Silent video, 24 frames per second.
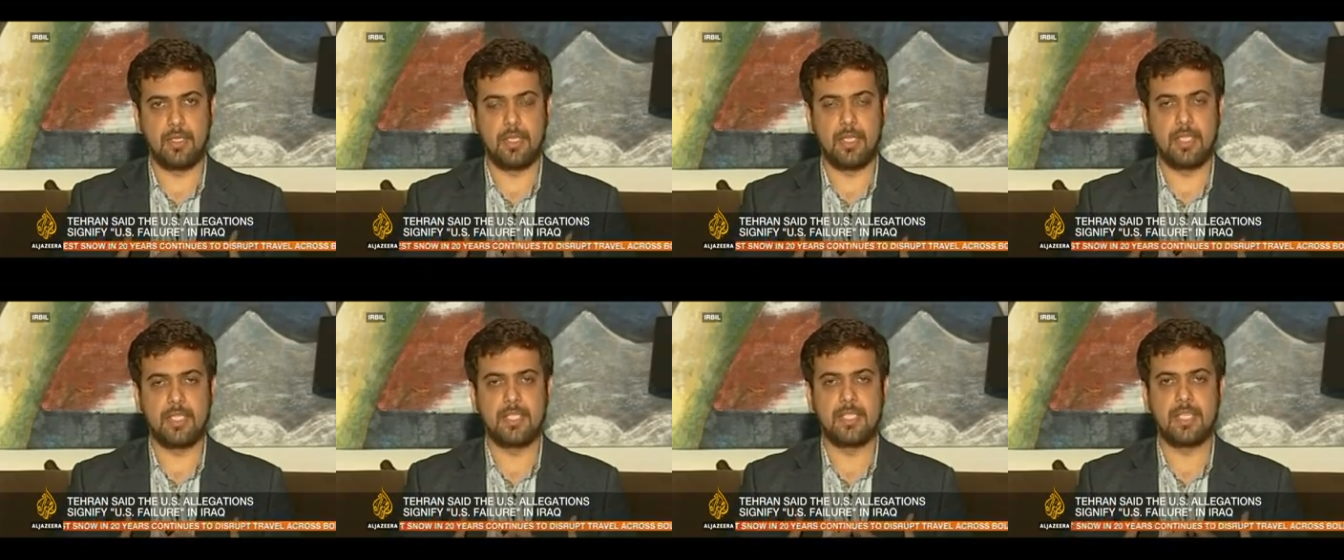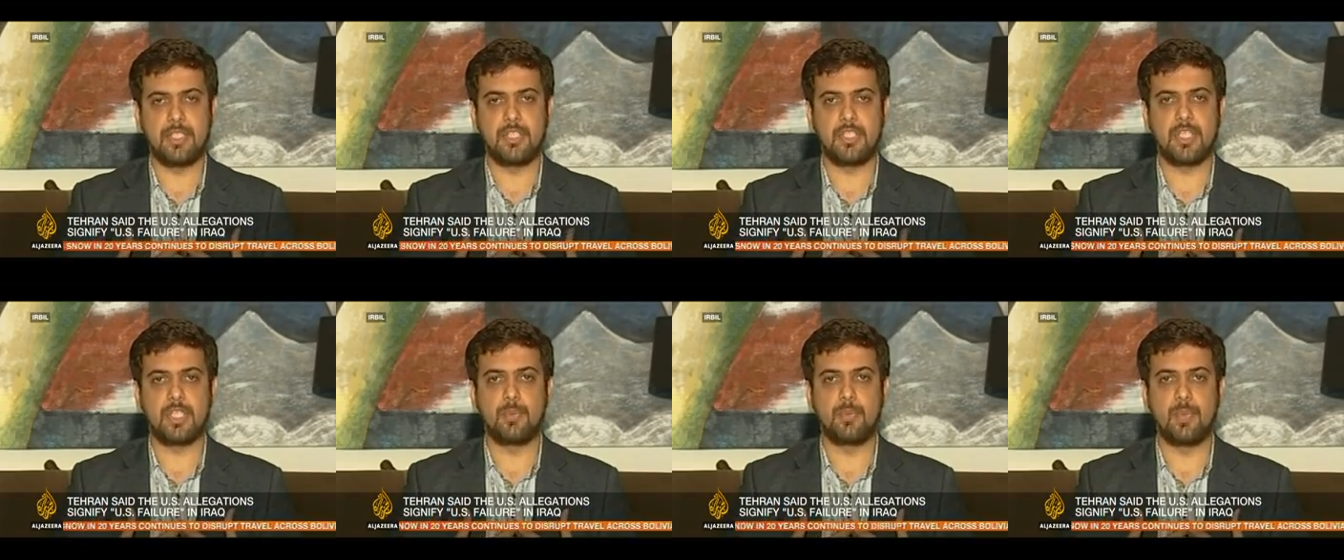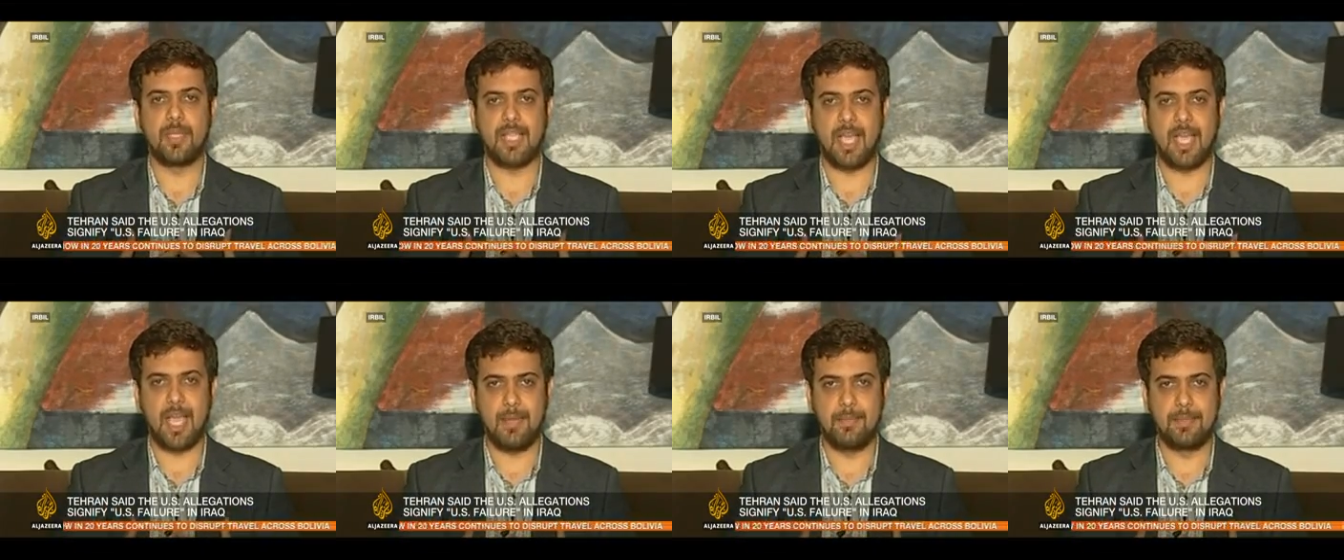it's not just
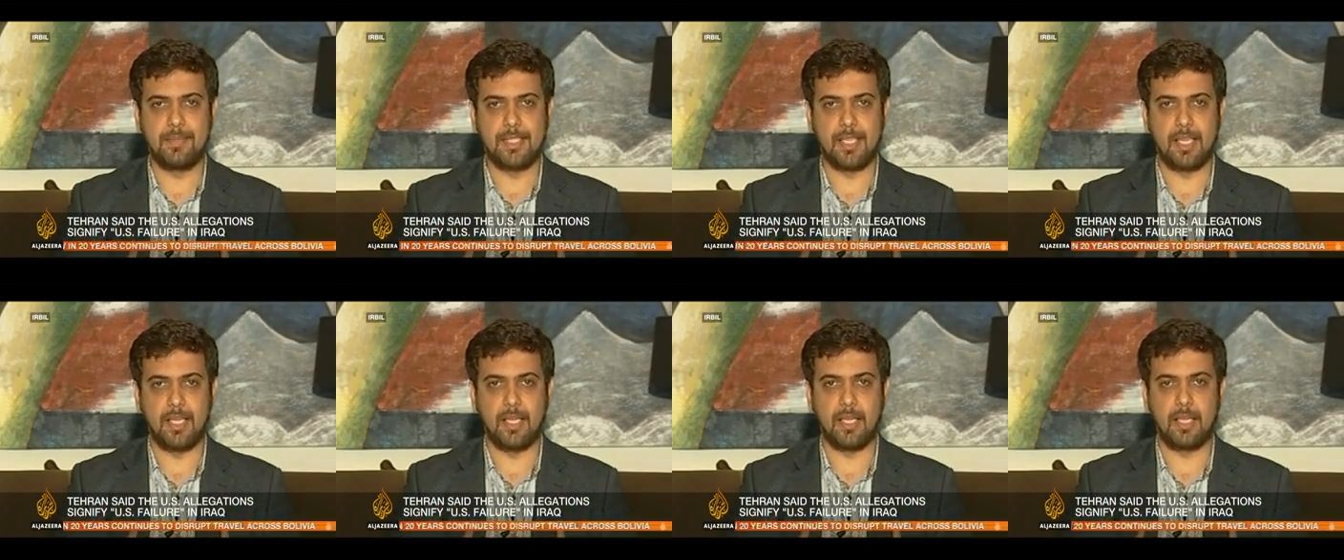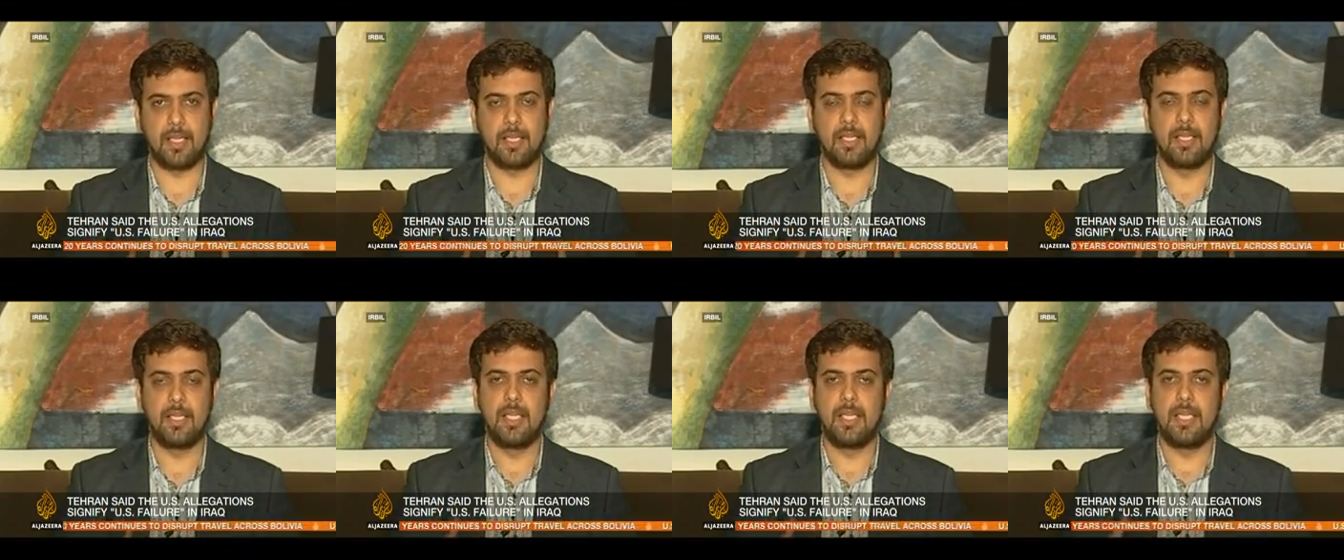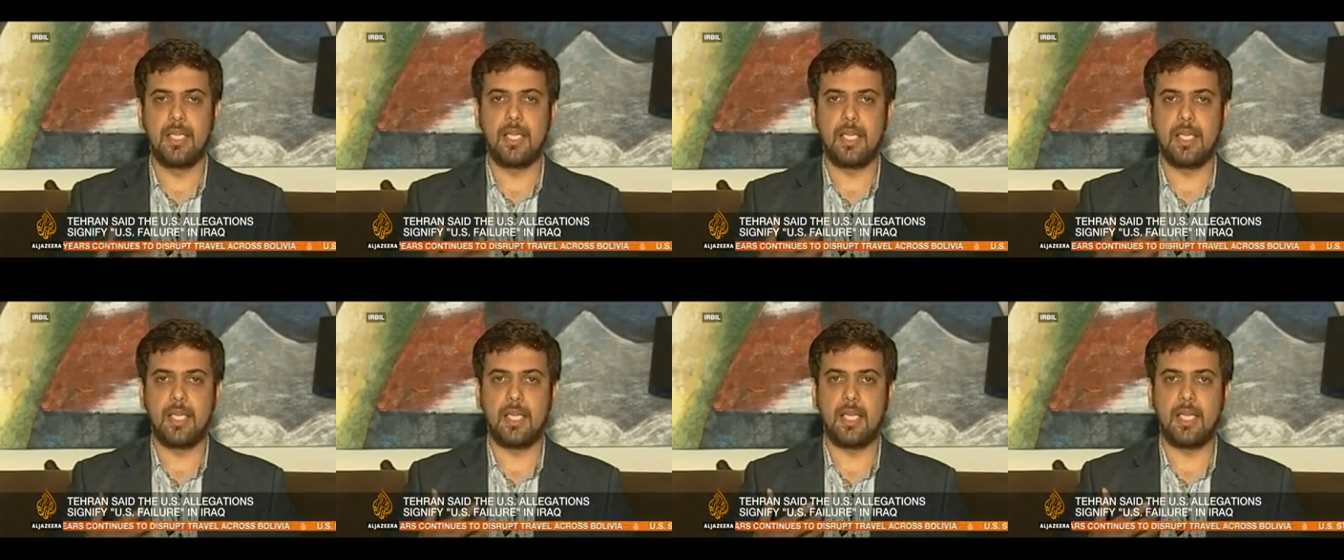what I'm saying.
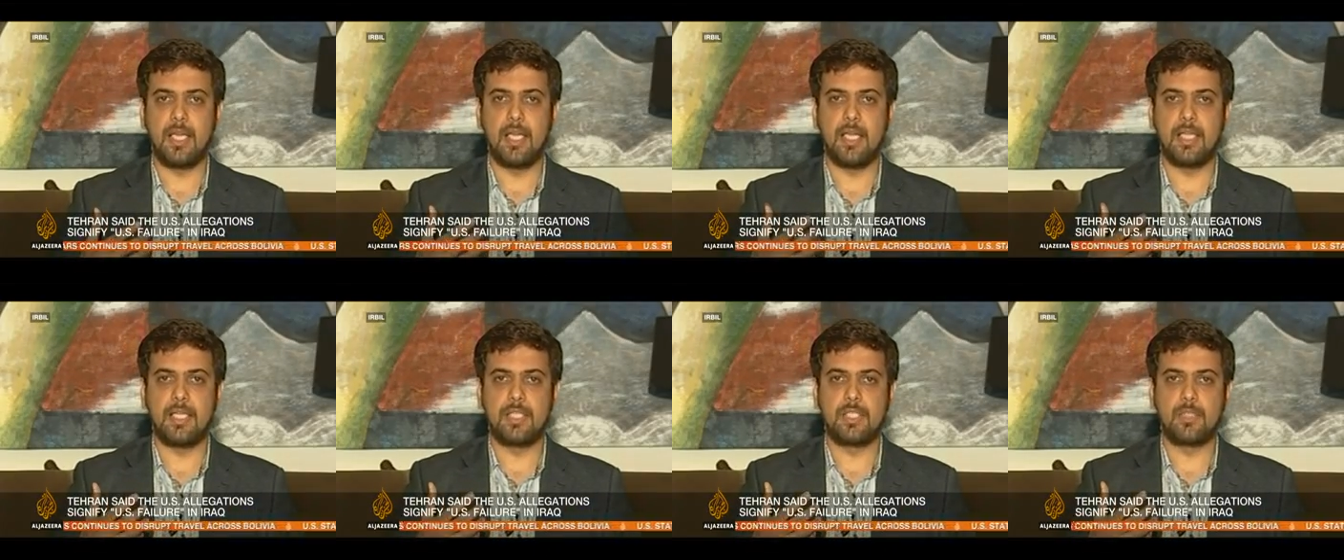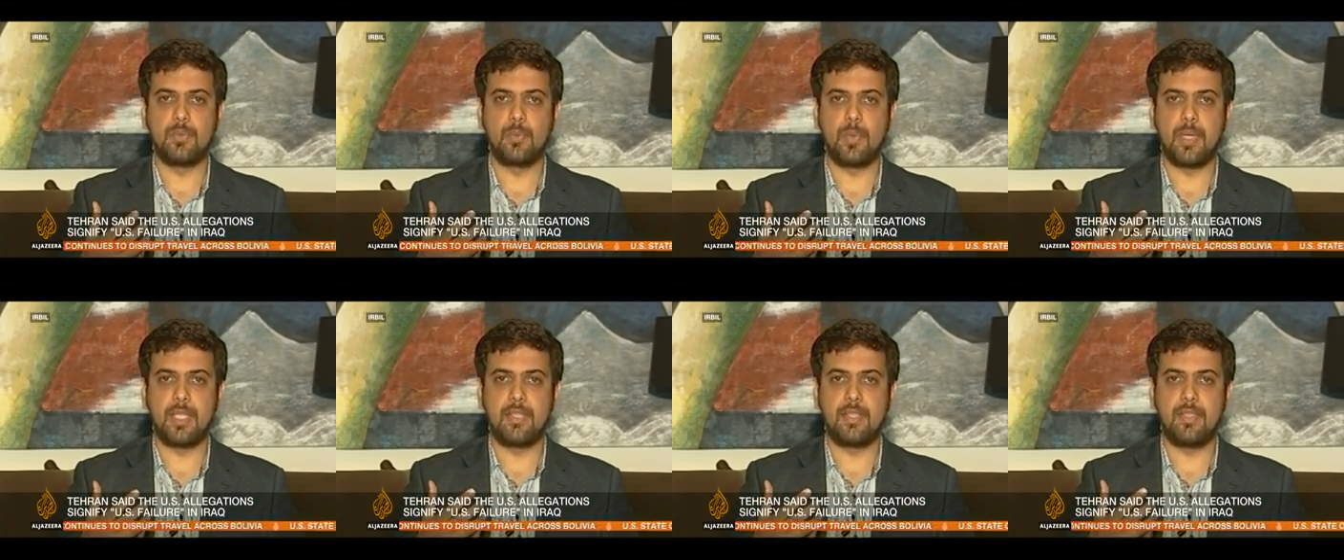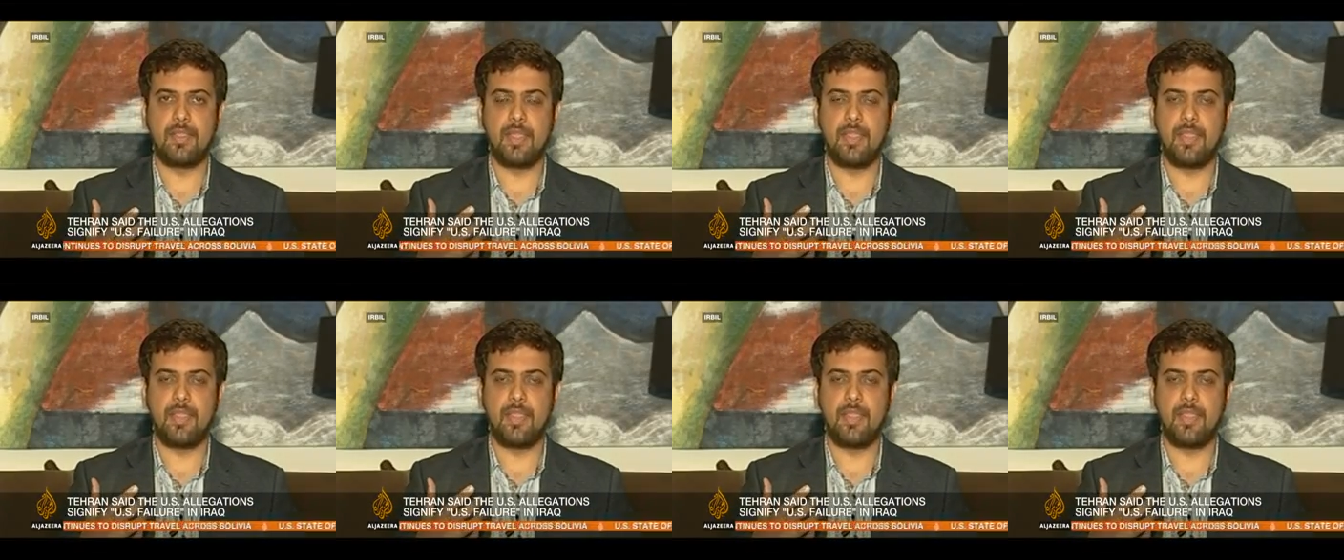It's what